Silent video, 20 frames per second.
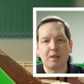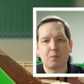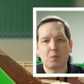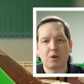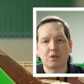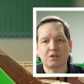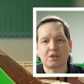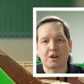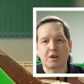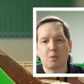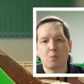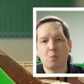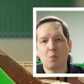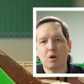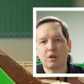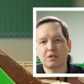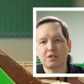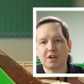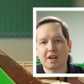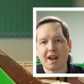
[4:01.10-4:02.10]
the white's going to
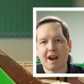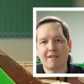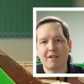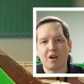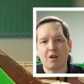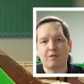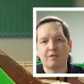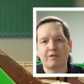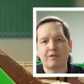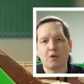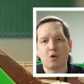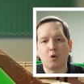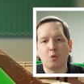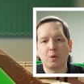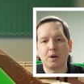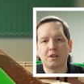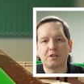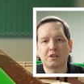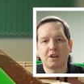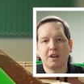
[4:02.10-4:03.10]
want to carry on
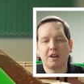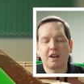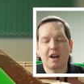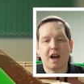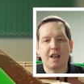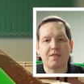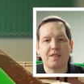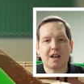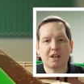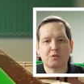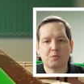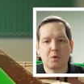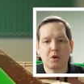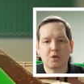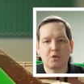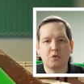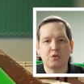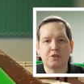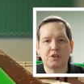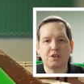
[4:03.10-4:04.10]
forwards, and that's what
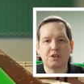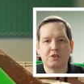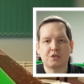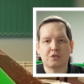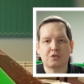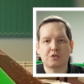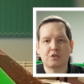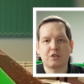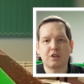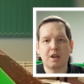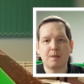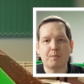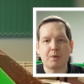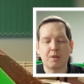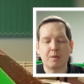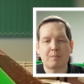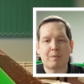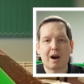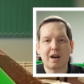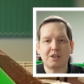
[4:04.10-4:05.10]
causes it to suddenly put
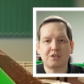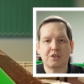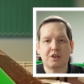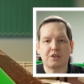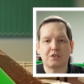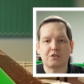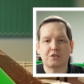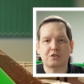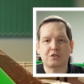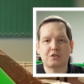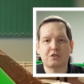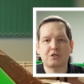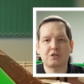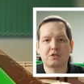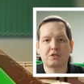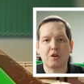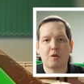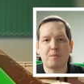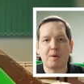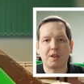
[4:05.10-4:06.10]
the brakes on and just
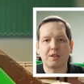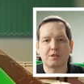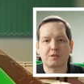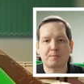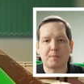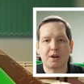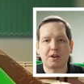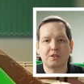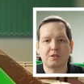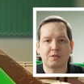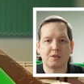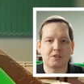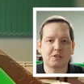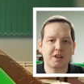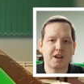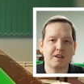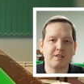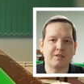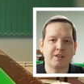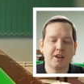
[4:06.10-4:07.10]
stop on the spot. So
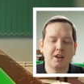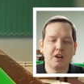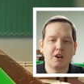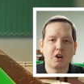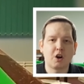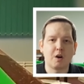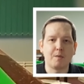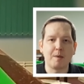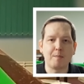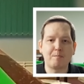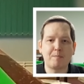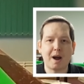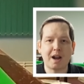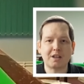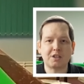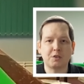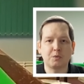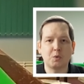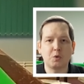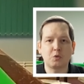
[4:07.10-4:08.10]
instead of coming back
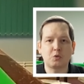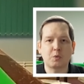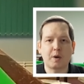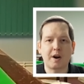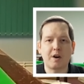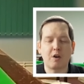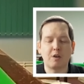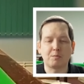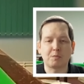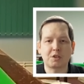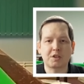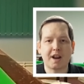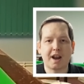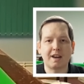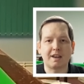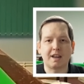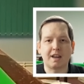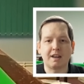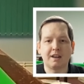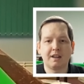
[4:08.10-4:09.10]
towards where I'm
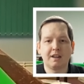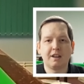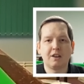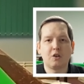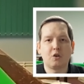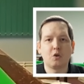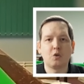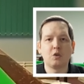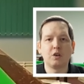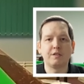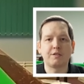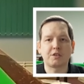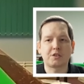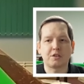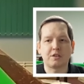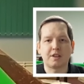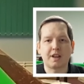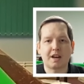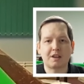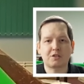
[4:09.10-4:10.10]
standing, all of a
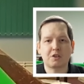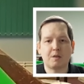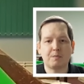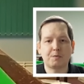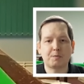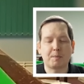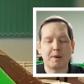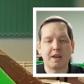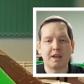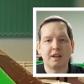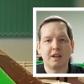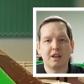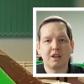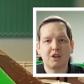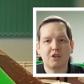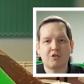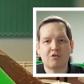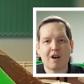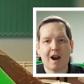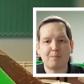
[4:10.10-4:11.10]
sudden that topspin
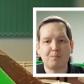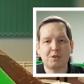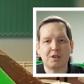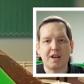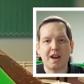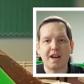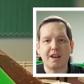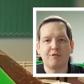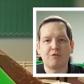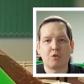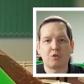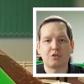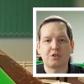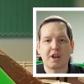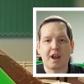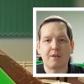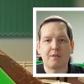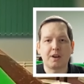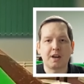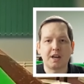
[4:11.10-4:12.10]
grabs and then it runs
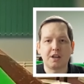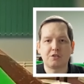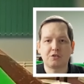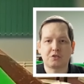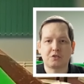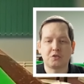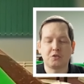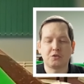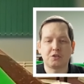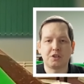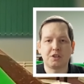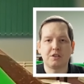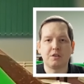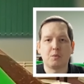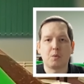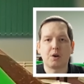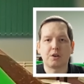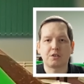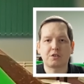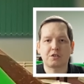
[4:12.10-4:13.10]
out and it just causes the
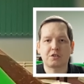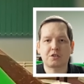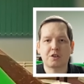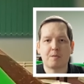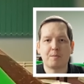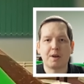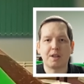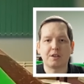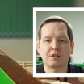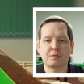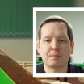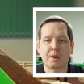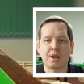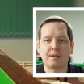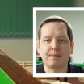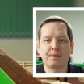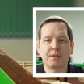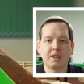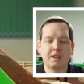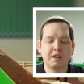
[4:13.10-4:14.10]
white to stop on the
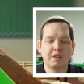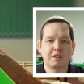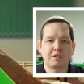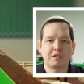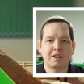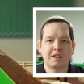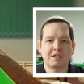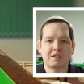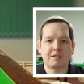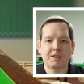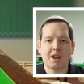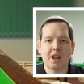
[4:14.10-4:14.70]
spot. So let's have